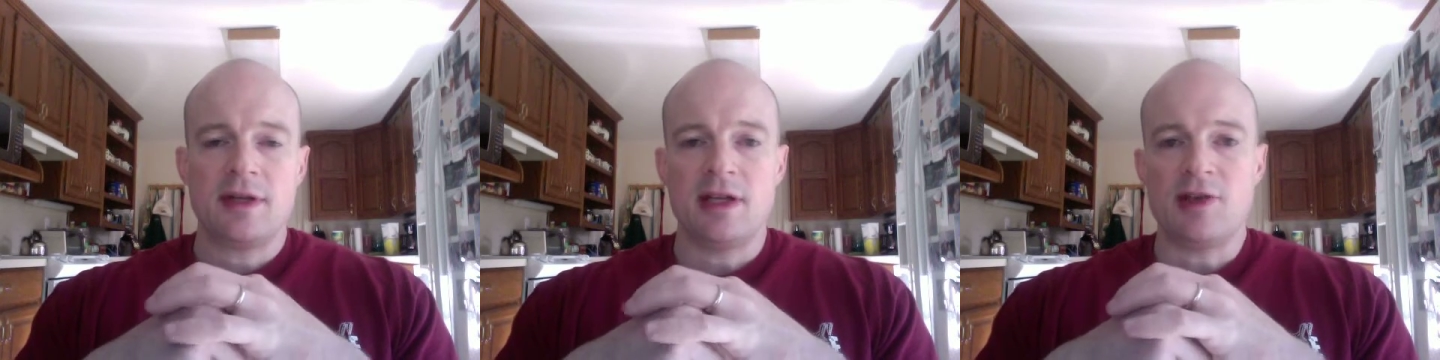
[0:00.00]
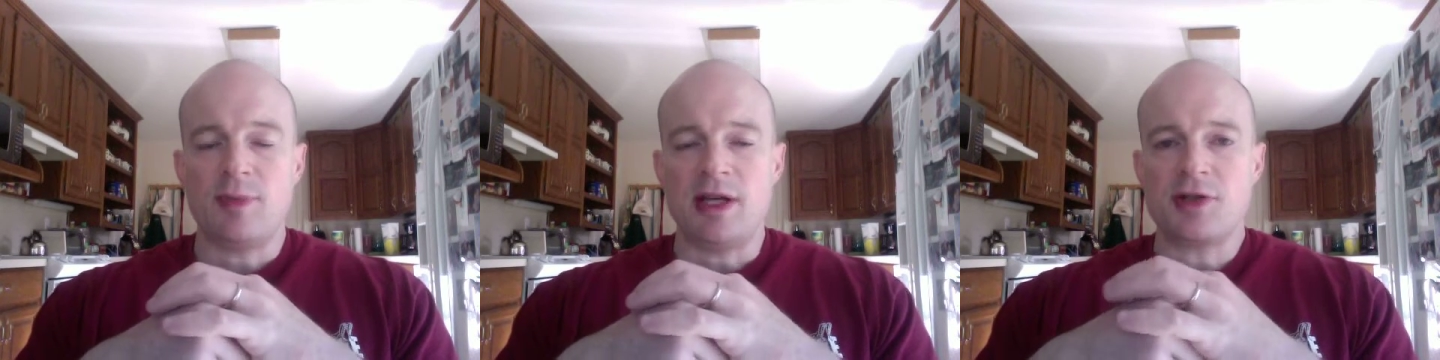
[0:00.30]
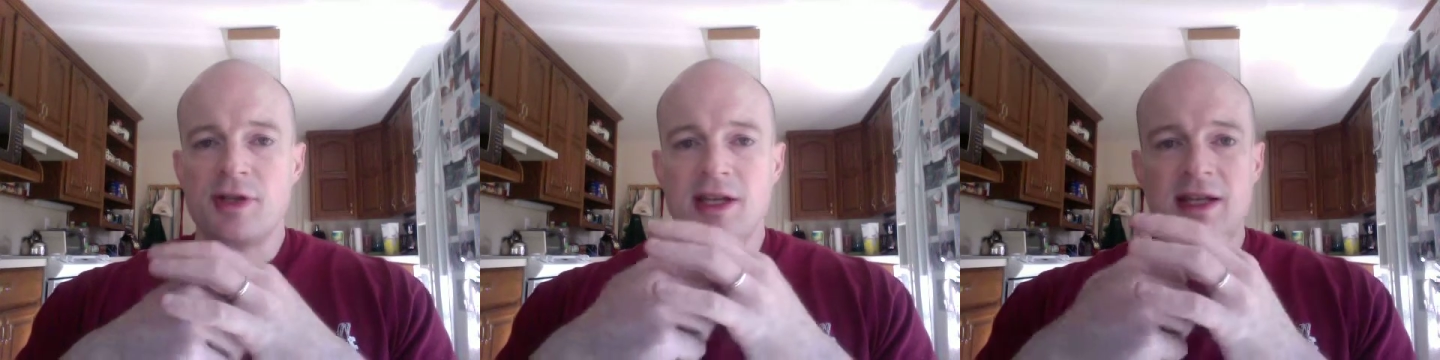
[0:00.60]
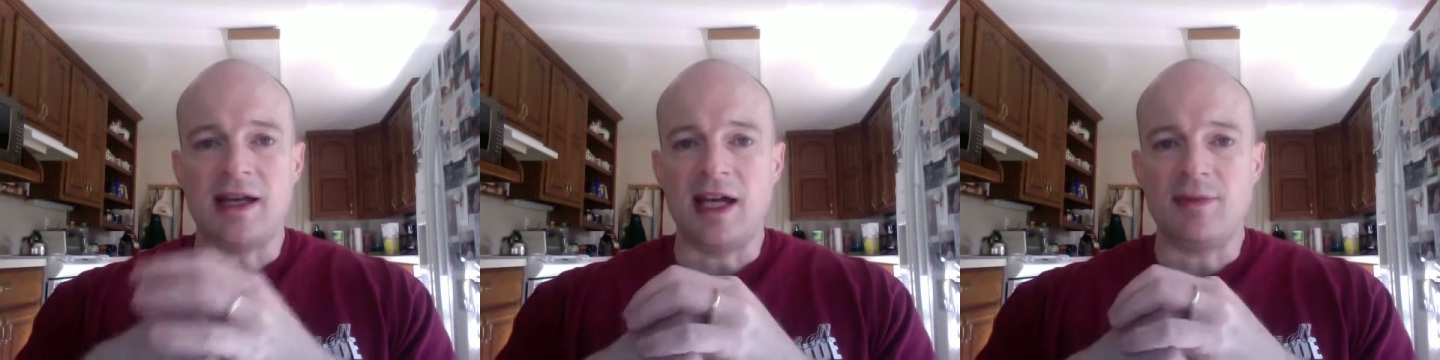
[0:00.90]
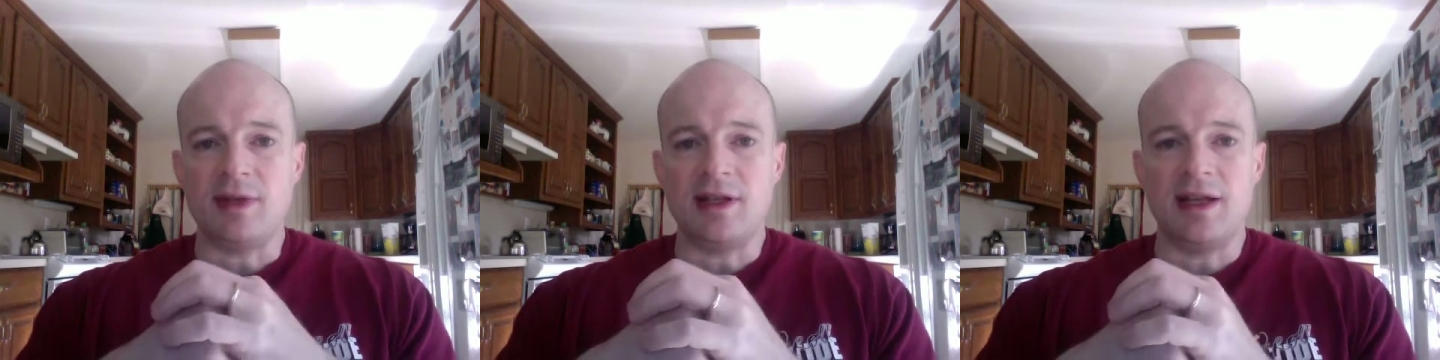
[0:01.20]
especially at
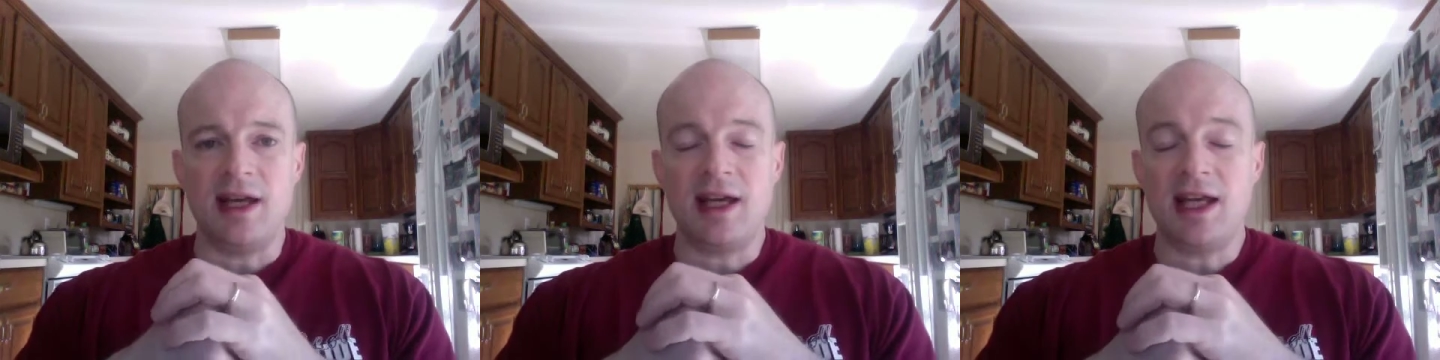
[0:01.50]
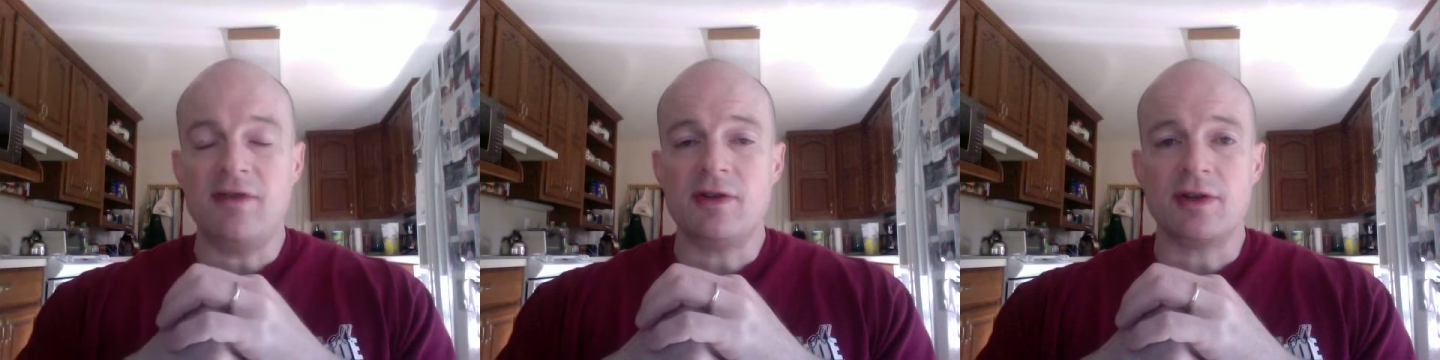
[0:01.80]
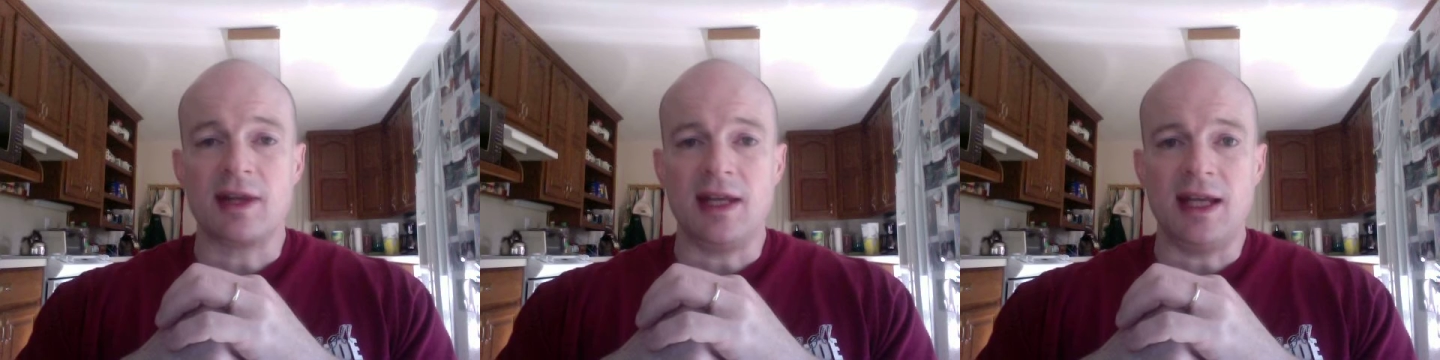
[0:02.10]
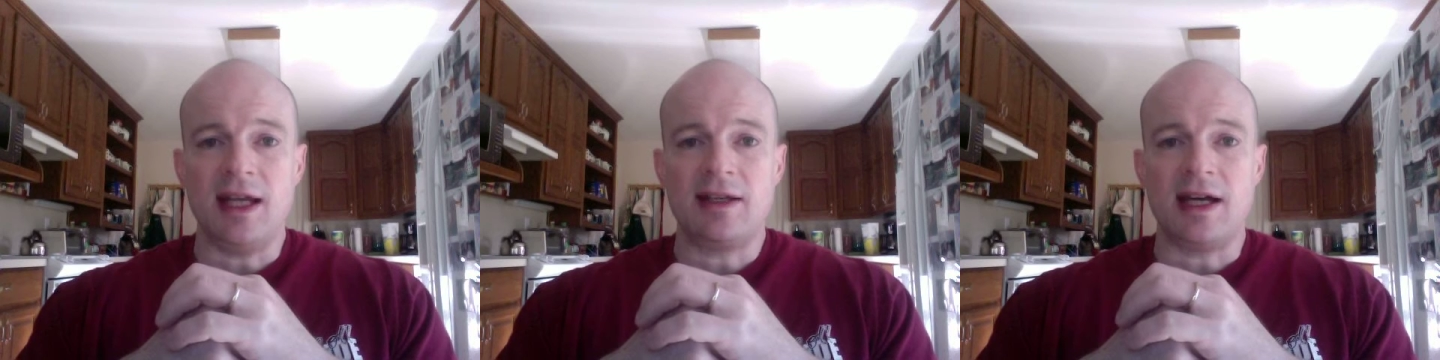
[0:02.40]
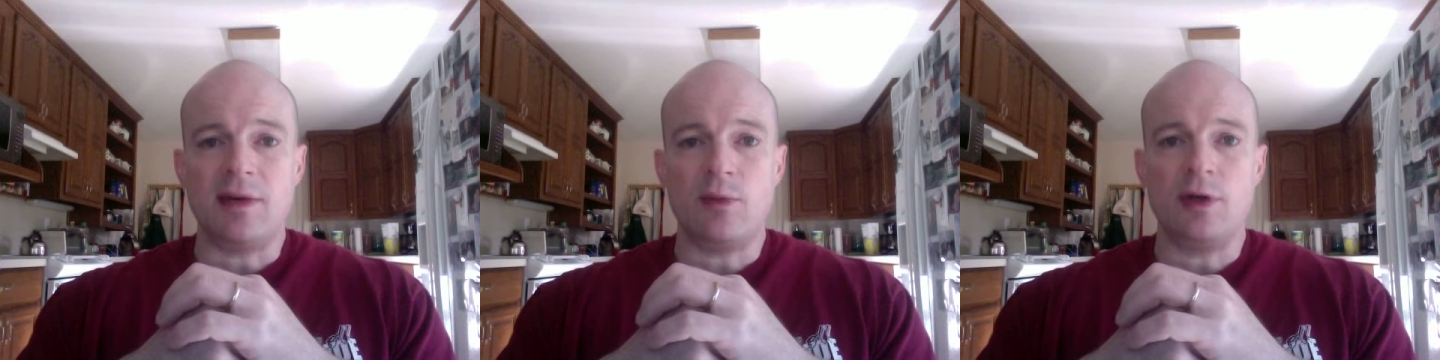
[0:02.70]
night, but heck, even during the
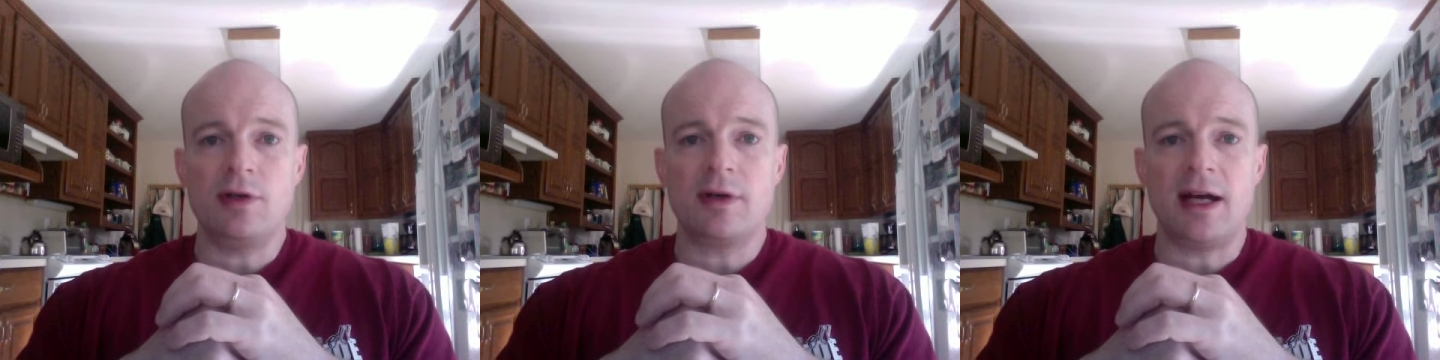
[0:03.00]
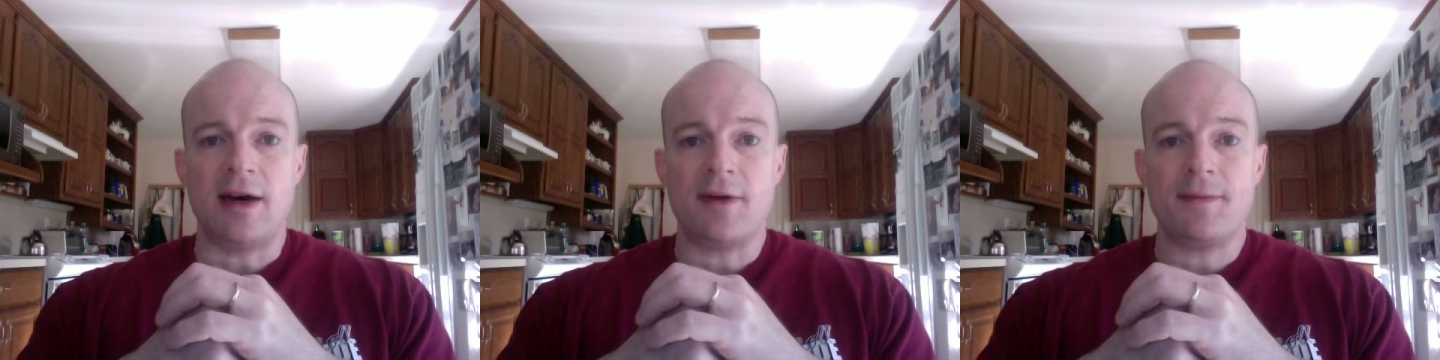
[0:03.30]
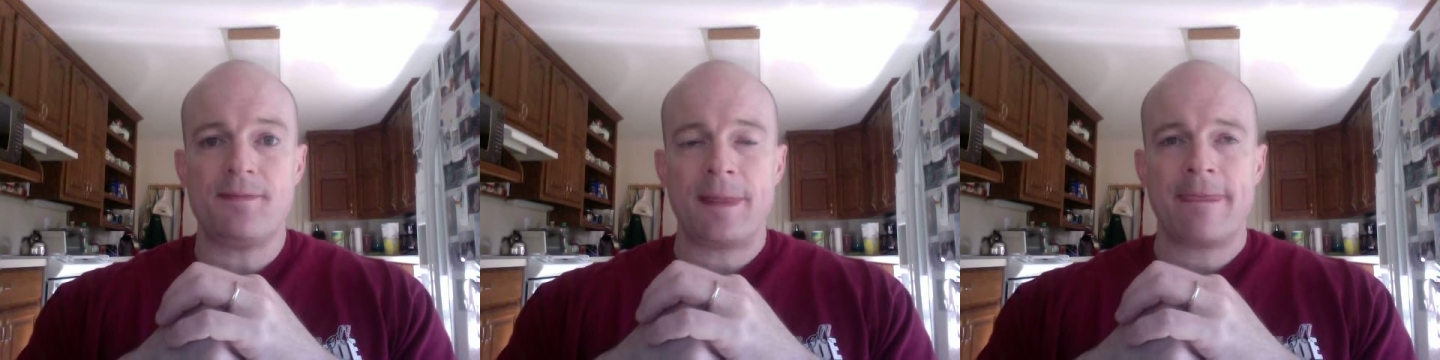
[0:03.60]
daytime, when you're out,